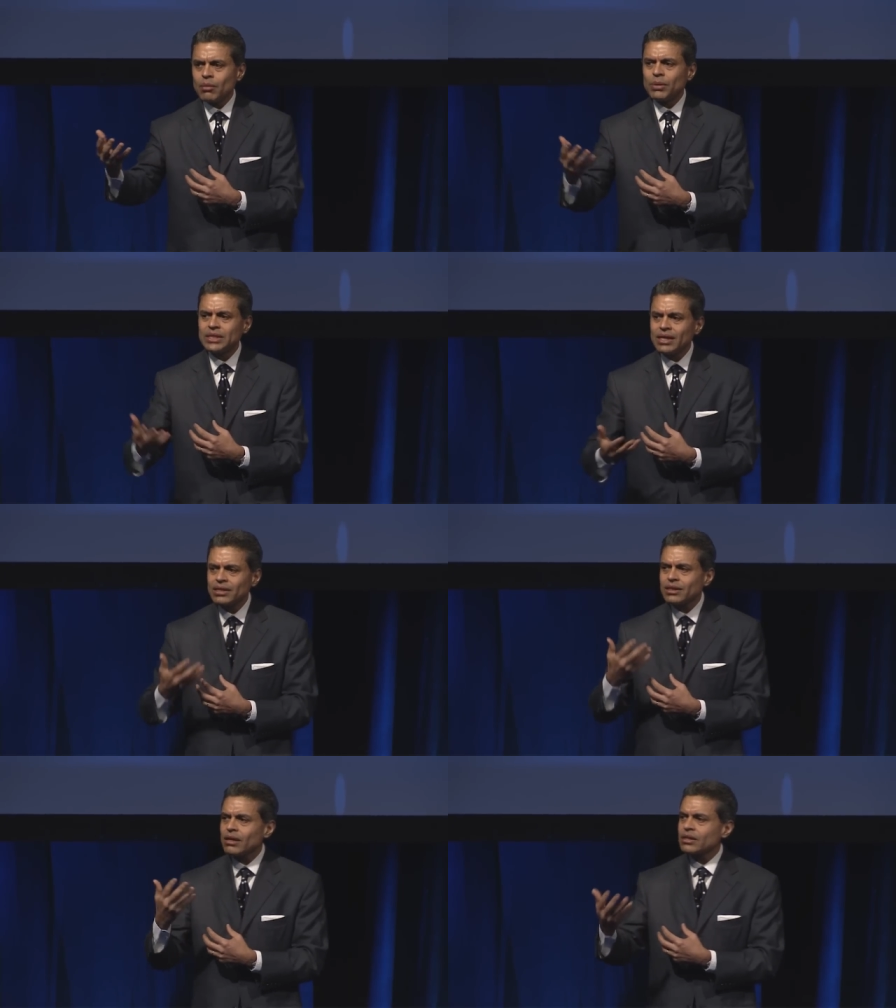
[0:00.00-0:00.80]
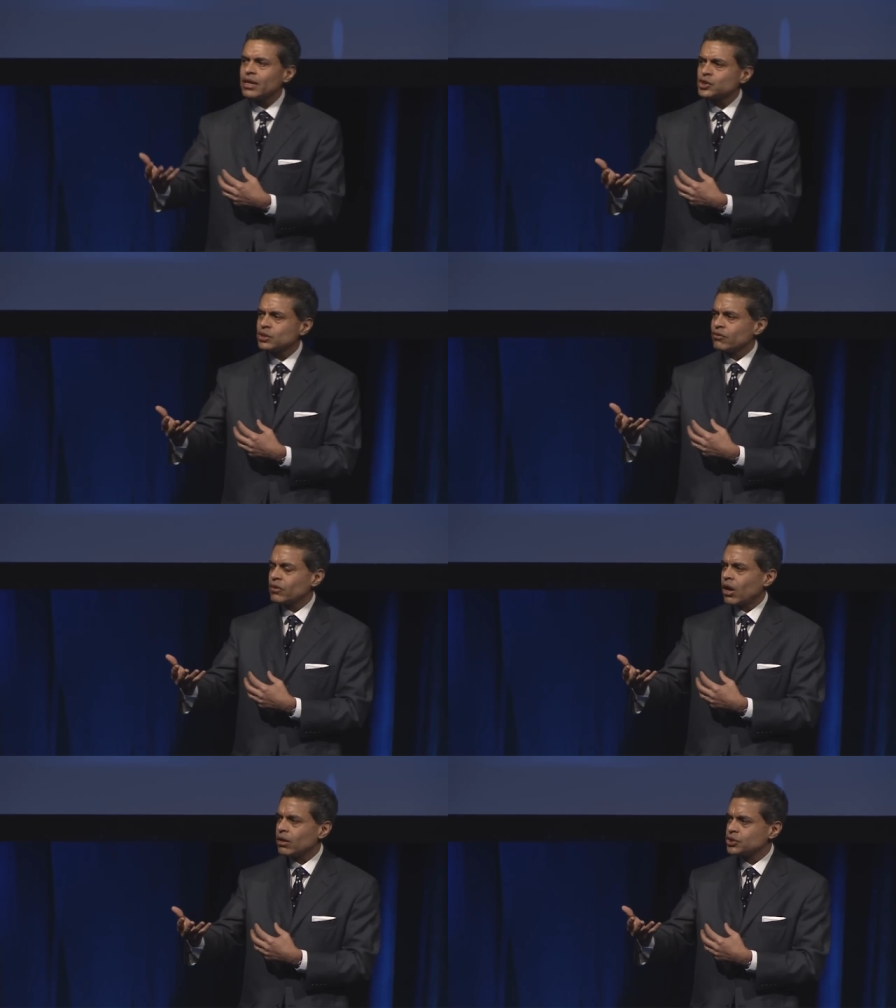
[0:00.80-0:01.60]
but the inculcation of
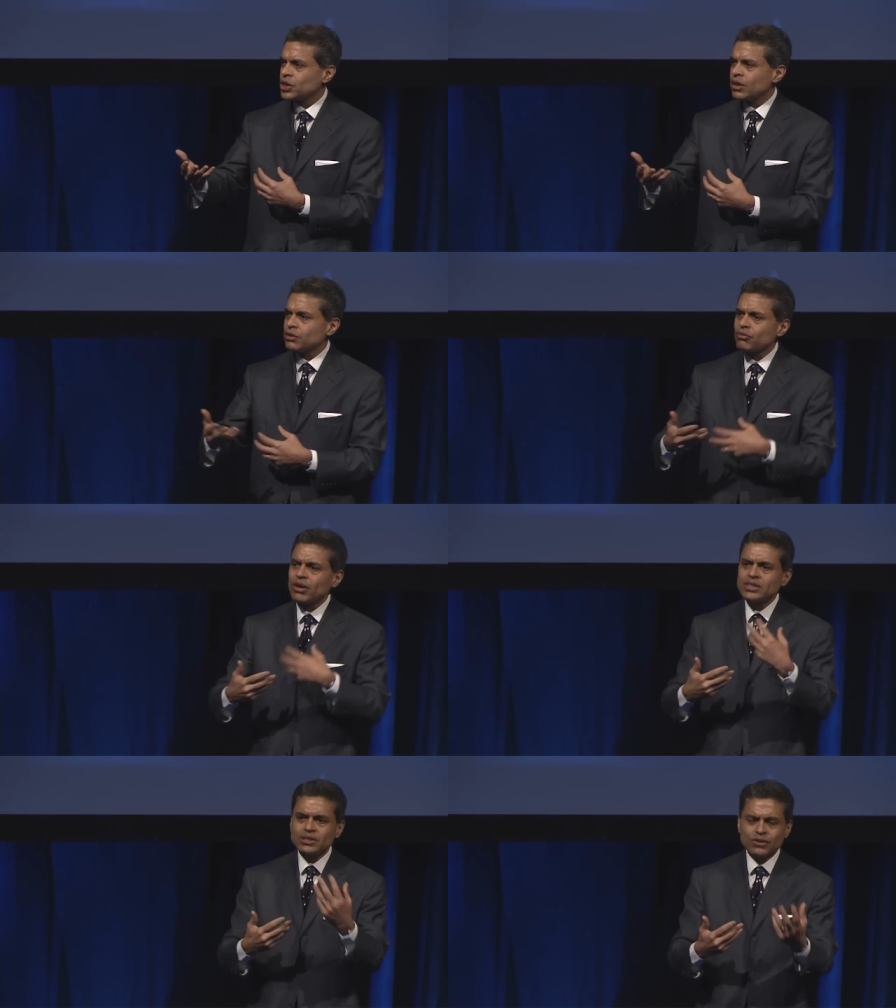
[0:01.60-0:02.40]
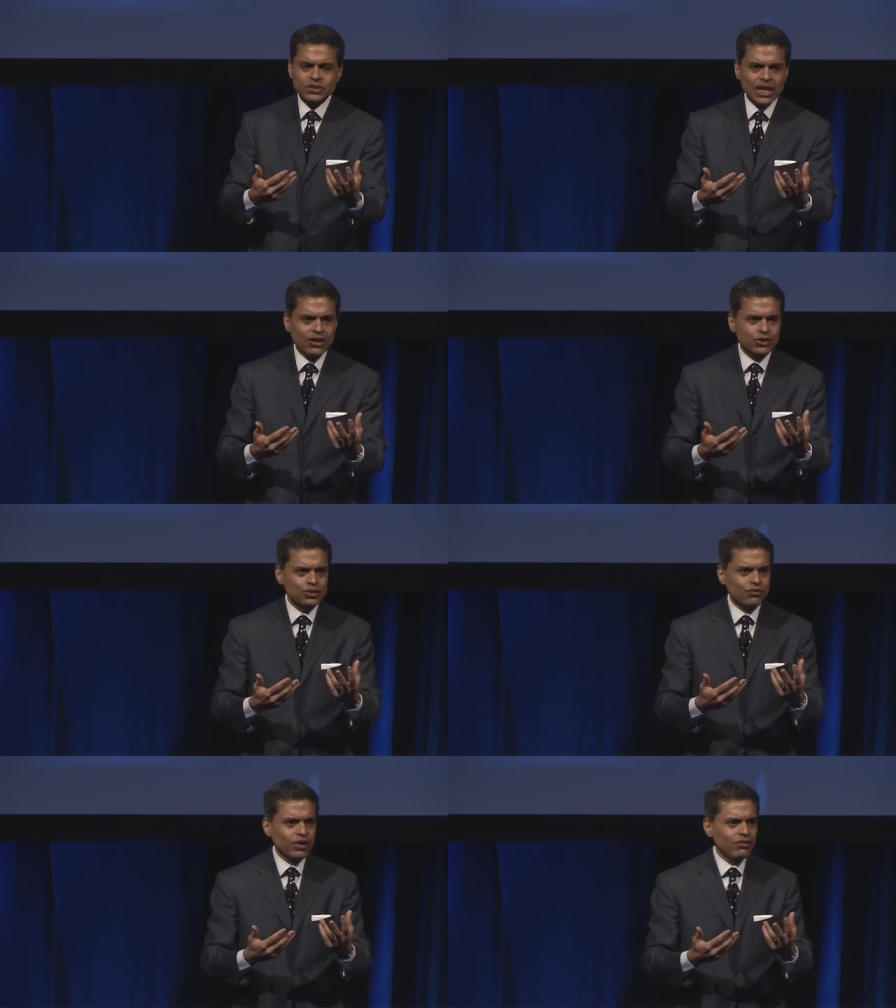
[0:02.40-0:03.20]
knowledge, the raising of standards
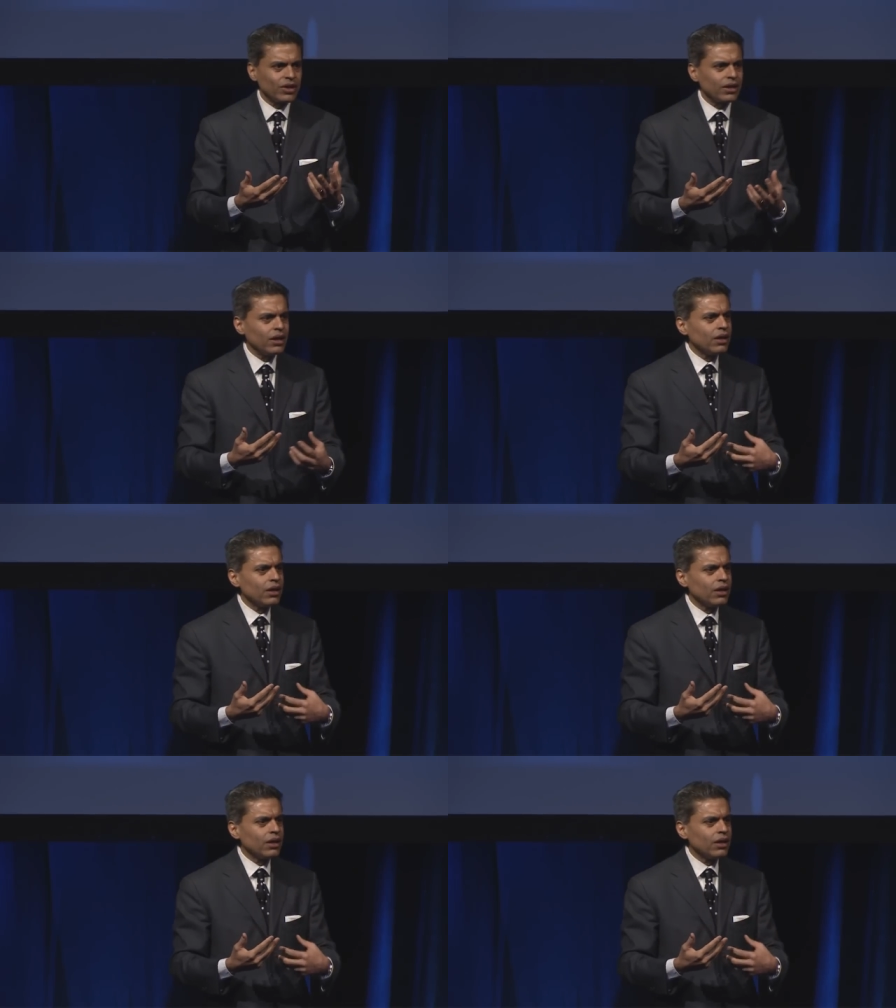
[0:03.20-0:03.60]
of living,